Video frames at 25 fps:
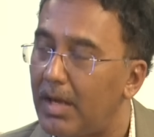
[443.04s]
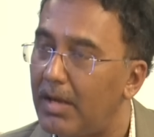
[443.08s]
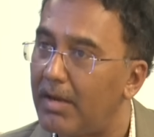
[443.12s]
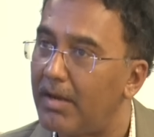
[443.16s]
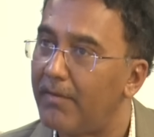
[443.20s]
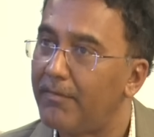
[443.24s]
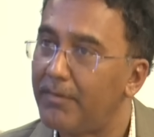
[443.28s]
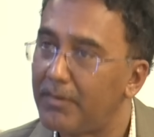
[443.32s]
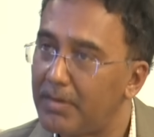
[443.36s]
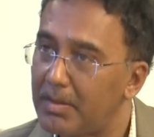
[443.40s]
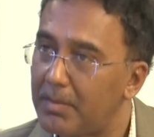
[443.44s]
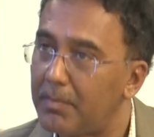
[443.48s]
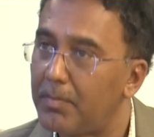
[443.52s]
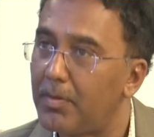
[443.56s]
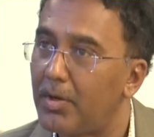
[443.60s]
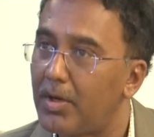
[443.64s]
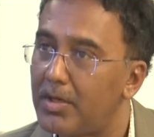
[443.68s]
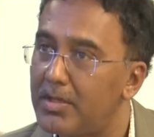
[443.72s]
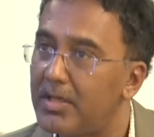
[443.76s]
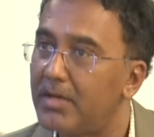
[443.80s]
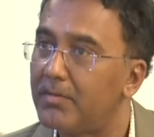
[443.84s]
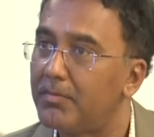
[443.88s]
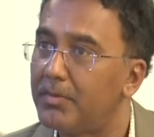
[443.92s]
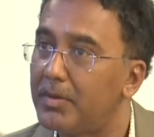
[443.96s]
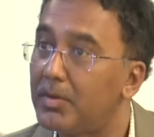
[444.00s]
I'll refer to a
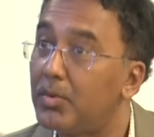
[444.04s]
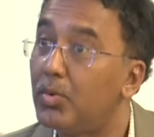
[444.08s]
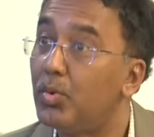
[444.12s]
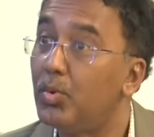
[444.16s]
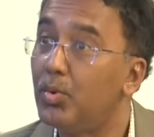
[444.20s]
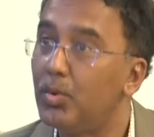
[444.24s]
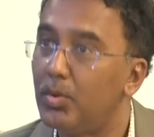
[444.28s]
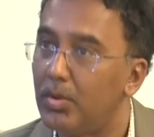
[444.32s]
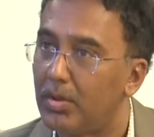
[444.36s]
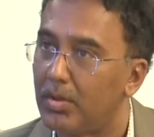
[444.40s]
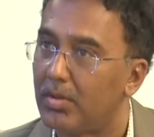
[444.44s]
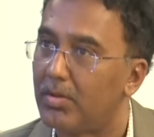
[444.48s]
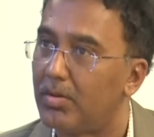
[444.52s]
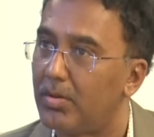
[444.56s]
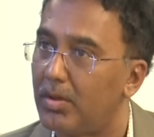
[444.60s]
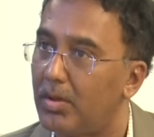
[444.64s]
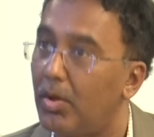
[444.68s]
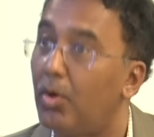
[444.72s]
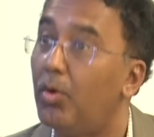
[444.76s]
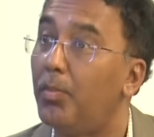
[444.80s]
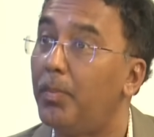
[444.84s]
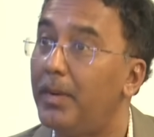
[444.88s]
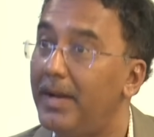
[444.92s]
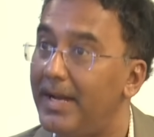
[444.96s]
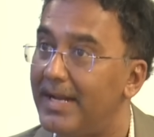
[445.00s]
project with Google called
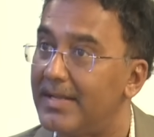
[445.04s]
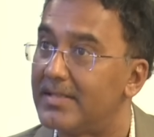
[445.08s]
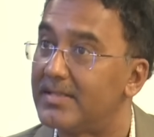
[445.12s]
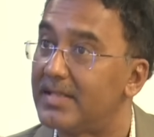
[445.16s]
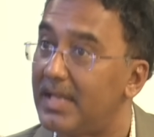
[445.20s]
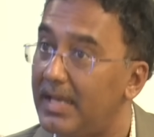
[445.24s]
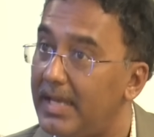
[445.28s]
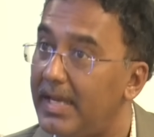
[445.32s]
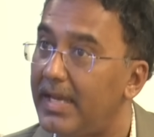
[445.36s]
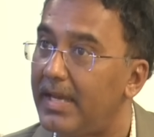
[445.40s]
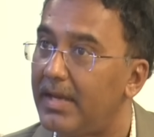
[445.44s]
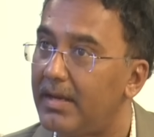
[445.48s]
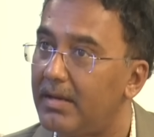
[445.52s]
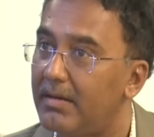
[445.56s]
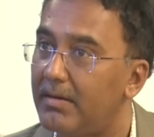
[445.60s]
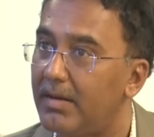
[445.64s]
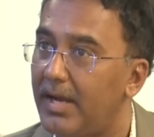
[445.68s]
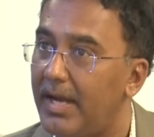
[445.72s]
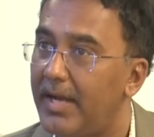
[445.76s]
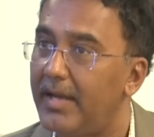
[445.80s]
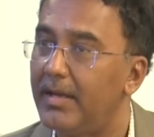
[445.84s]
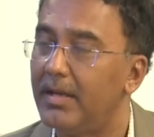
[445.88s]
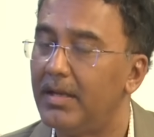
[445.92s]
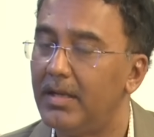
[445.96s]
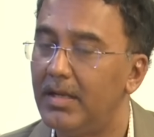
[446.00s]
OpenXLA,
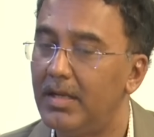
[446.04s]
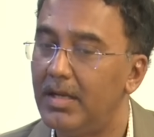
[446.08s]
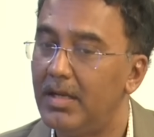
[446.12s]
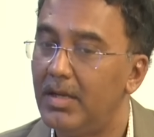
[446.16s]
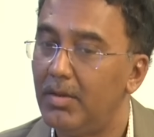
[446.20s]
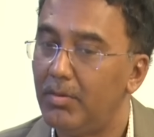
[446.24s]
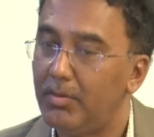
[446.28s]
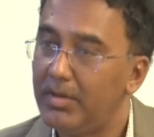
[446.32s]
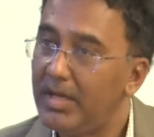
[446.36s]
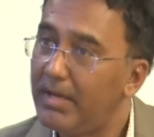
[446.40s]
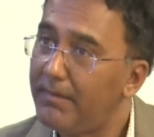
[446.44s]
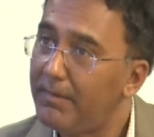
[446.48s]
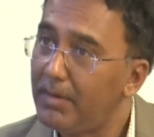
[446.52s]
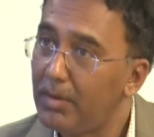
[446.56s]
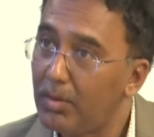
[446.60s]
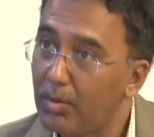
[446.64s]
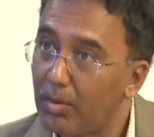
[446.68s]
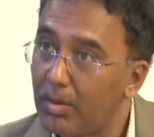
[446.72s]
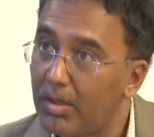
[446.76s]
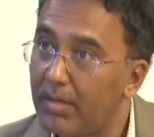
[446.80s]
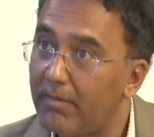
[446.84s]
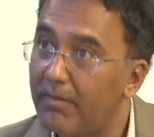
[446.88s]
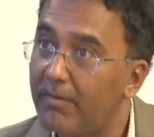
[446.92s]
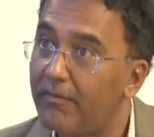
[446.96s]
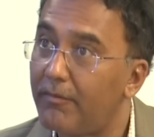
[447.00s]
right? Okay. We have a
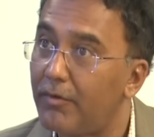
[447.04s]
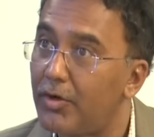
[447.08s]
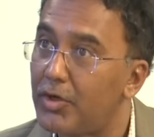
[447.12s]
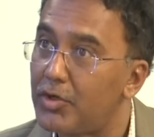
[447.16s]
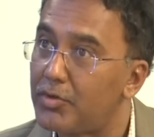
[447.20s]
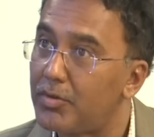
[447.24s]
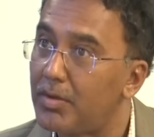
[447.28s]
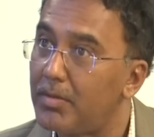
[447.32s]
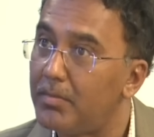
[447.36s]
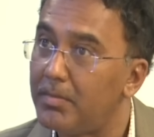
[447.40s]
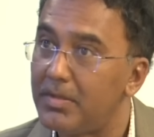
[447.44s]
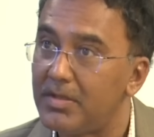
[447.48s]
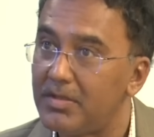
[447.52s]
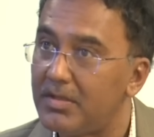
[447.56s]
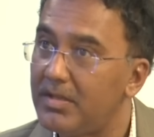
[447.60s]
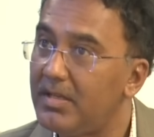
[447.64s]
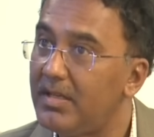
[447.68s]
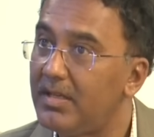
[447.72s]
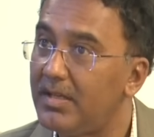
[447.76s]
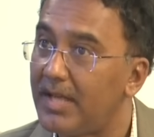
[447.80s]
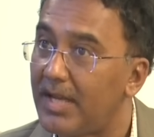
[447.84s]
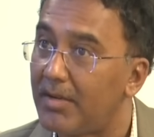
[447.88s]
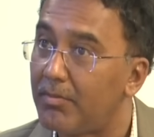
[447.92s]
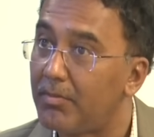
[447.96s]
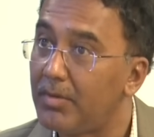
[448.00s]
low-level virtual
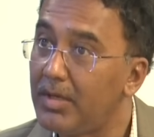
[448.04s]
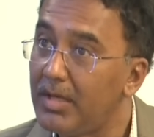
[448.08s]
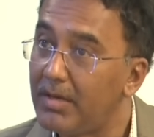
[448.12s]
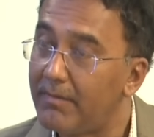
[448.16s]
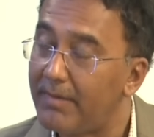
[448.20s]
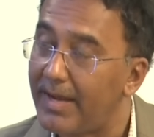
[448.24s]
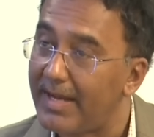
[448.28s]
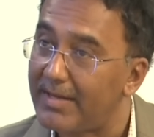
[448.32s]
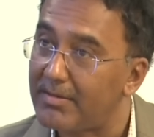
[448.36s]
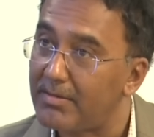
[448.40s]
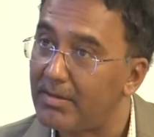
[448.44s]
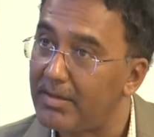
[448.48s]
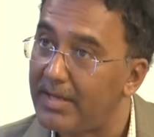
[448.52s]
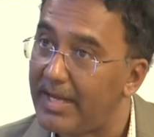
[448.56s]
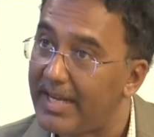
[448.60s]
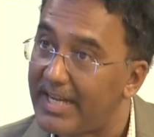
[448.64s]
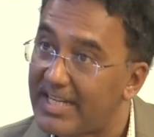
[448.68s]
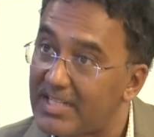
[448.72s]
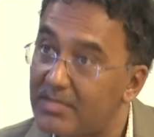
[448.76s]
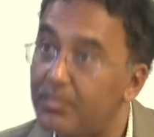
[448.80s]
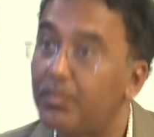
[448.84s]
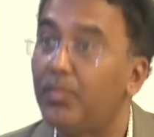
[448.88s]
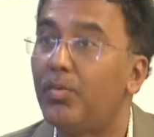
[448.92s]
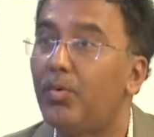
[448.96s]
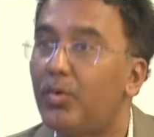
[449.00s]
machine that we have actually
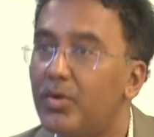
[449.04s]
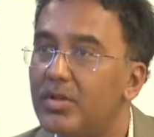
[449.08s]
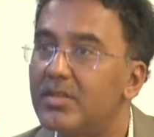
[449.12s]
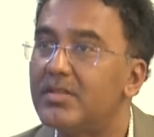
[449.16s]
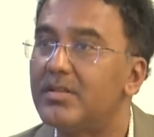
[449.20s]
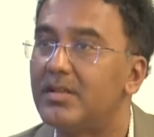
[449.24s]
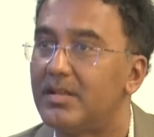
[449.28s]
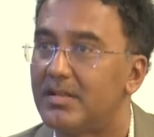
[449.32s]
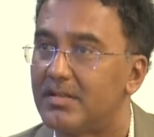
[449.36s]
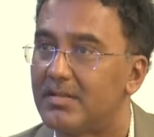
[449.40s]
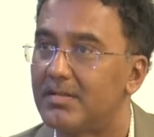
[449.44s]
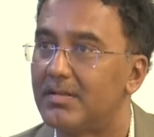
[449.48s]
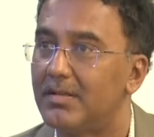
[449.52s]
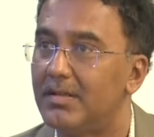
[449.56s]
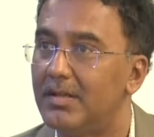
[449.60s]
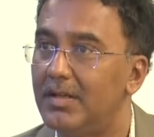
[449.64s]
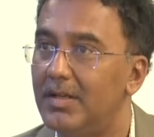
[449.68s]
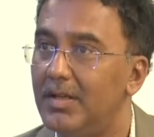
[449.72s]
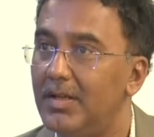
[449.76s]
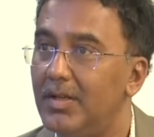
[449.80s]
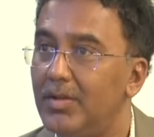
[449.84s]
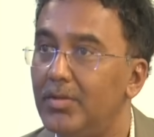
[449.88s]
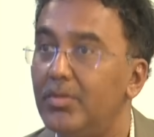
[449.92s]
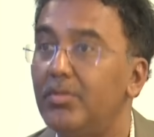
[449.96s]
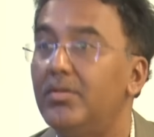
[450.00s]
exposed this
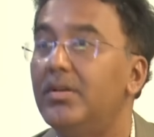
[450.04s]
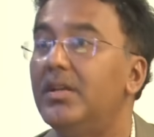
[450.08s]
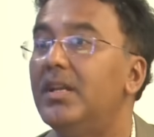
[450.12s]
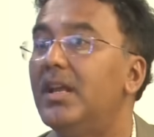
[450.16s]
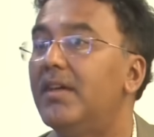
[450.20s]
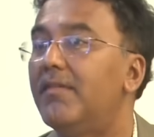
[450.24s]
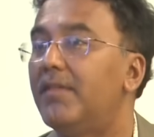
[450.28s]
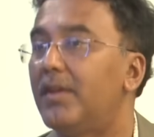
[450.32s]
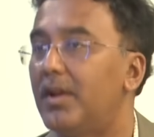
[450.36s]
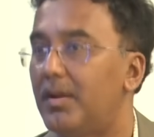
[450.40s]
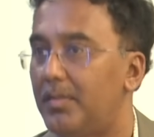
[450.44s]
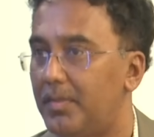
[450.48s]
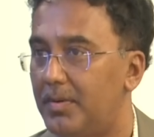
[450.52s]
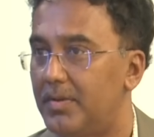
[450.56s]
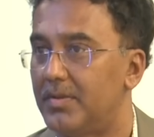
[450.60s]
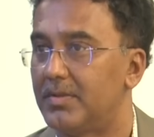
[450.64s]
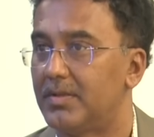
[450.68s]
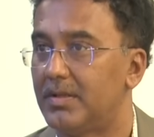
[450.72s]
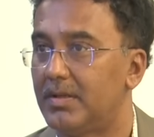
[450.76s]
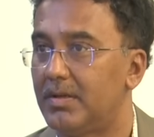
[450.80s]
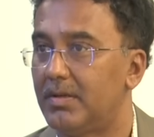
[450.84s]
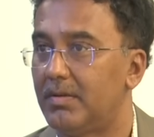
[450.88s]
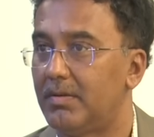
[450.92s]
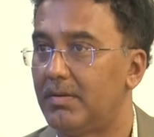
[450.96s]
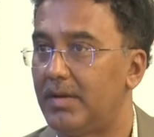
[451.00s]
to the developers,
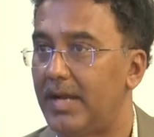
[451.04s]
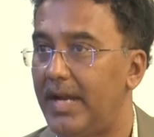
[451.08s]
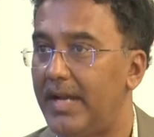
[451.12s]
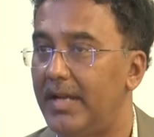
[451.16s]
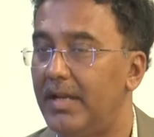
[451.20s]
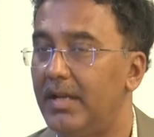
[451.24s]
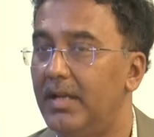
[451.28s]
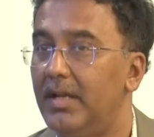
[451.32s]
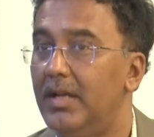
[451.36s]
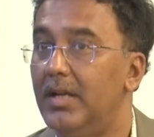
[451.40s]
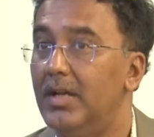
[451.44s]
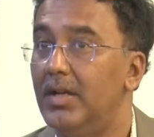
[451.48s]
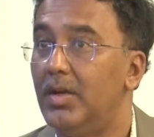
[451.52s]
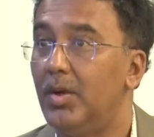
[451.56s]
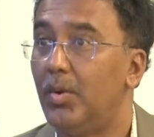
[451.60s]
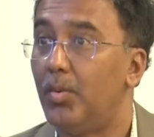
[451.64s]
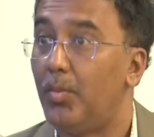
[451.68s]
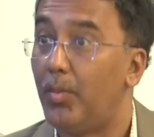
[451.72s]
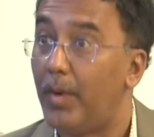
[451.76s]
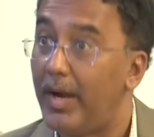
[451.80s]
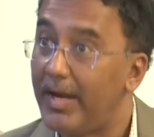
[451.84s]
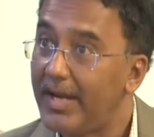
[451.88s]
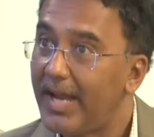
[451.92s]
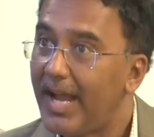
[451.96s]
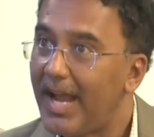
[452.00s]
right?
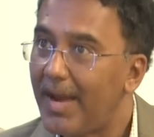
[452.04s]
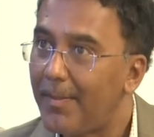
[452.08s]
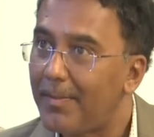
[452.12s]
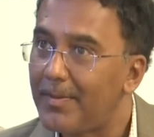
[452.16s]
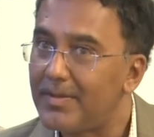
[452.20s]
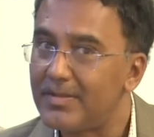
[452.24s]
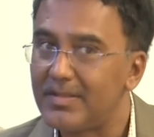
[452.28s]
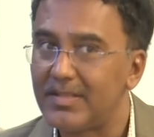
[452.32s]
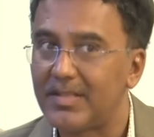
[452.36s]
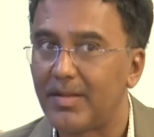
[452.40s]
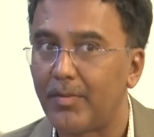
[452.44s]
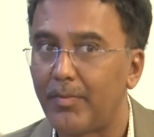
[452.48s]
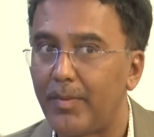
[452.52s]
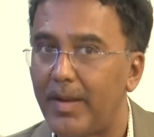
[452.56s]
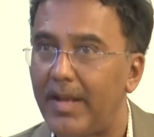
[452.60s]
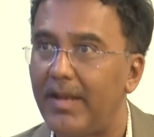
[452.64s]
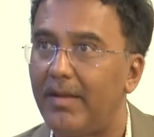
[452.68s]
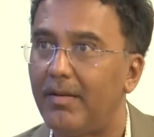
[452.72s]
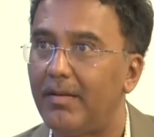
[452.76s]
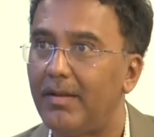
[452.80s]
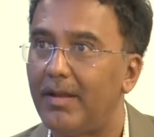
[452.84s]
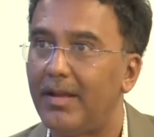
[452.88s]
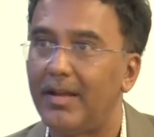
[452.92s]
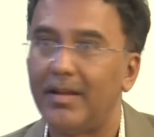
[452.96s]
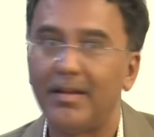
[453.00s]
Okay. What happens is that when
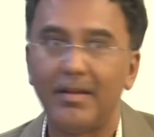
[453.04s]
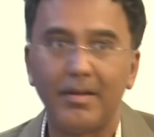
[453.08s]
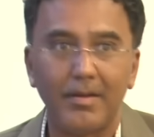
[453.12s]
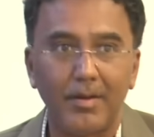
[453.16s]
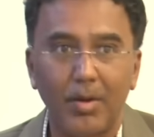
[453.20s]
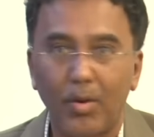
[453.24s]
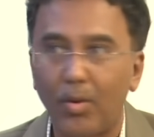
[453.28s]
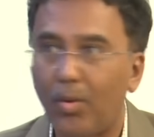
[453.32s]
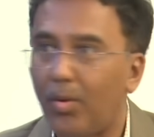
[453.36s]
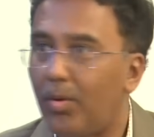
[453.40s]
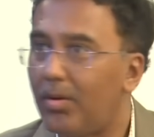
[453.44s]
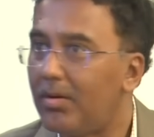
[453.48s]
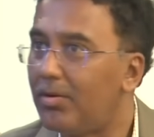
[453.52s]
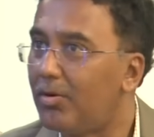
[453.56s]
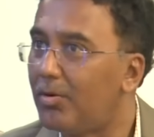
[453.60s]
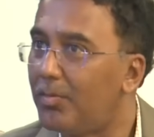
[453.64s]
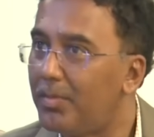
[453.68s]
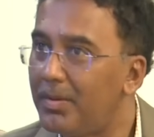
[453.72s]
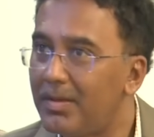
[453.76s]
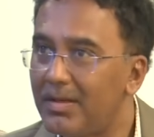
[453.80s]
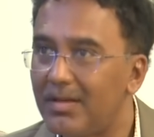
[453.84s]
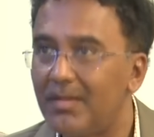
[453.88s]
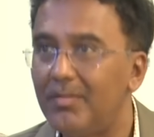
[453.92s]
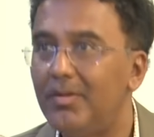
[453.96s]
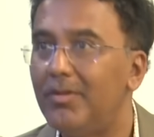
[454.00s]
the whole
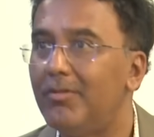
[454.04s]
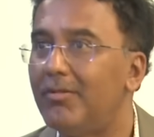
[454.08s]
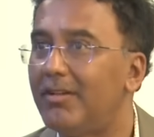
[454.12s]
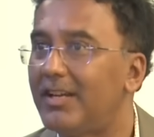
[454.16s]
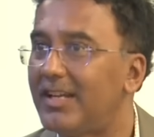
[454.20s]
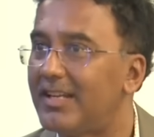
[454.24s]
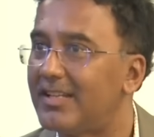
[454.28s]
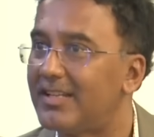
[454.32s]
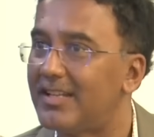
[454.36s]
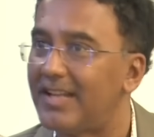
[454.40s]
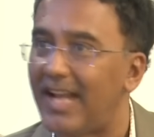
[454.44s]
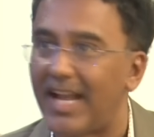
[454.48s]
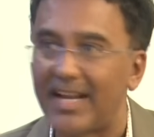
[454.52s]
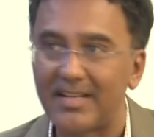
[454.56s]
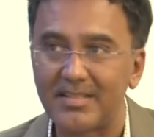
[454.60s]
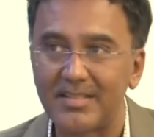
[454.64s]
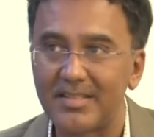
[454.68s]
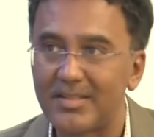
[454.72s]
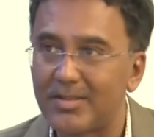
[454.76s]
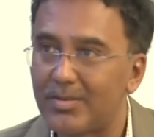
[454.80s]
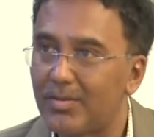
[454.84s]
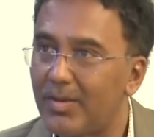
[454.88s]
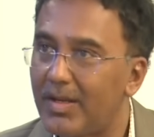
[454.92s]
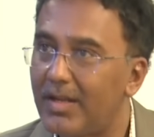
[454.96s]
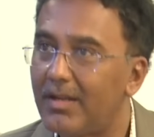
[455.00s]
open community has an
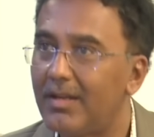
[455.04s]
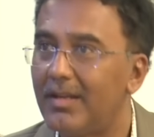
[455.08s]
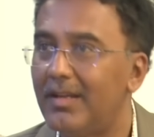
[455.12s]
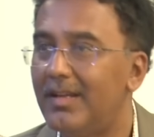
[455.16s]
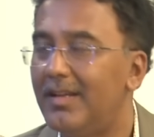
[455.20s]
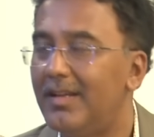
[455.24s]
access to it,